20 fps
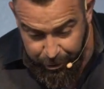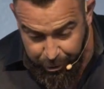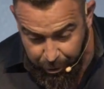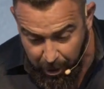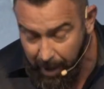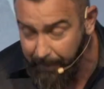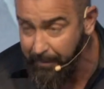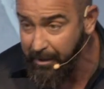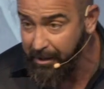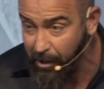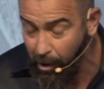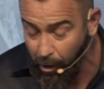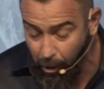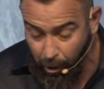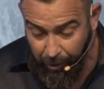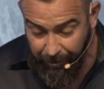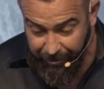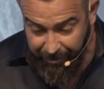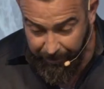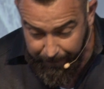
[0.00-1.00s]
drama
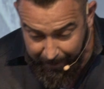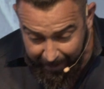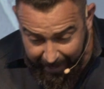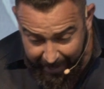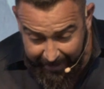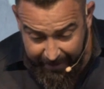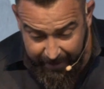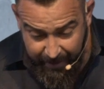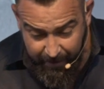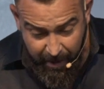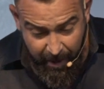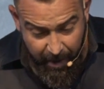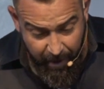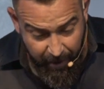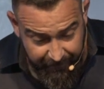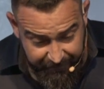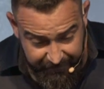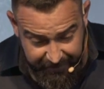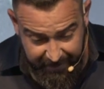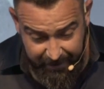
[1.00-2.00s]
called The Panic
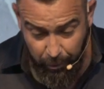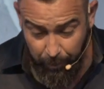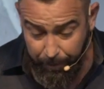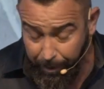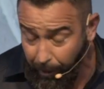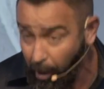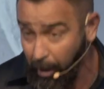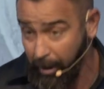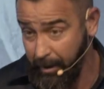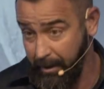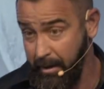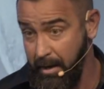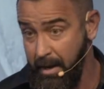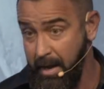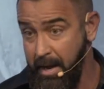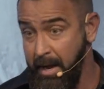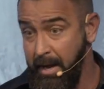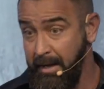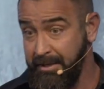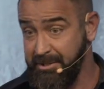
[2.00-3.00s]
of Needle Park.
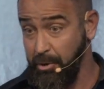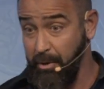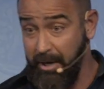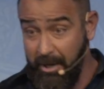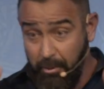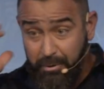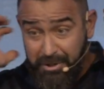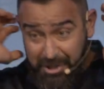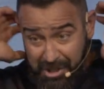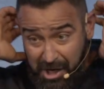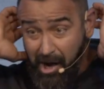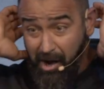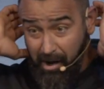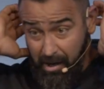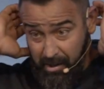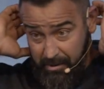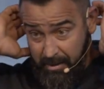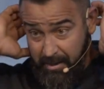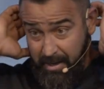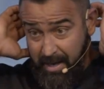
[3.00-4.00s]
So he was
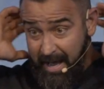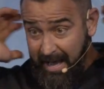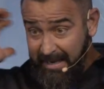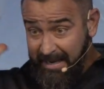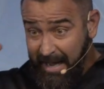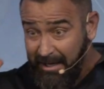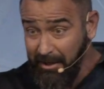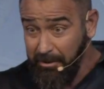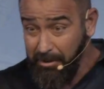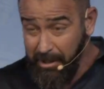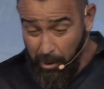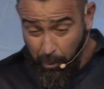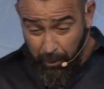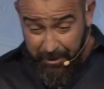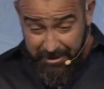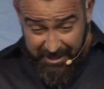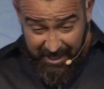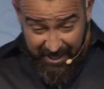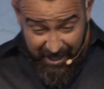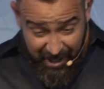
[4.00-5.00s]
young. And not only
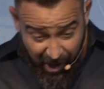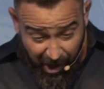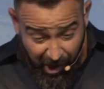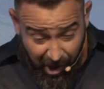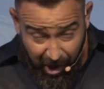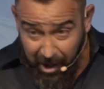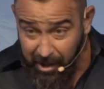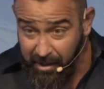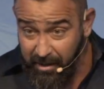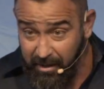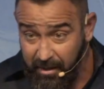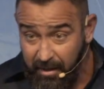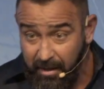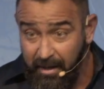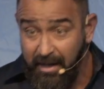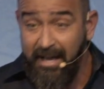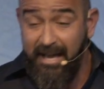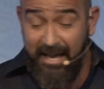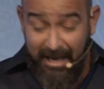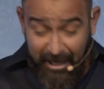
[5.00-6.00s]
was he young,
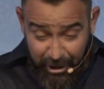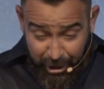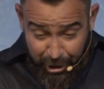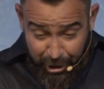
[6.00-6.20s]
he's